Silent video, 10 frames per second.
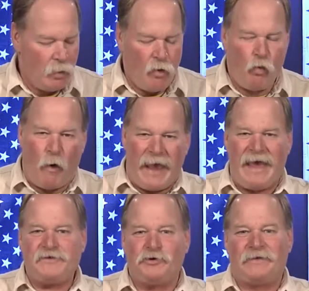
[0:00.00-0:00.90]

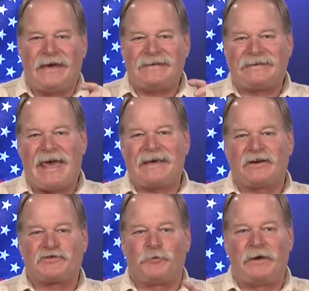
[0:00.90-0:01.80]
Where do they take
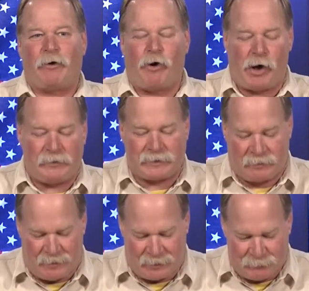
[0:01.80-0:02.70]
us when all
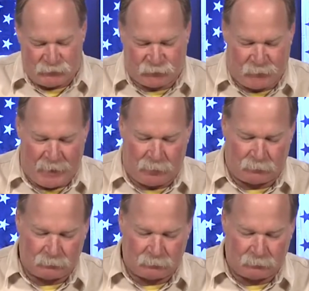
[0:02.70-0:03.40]
economies fail?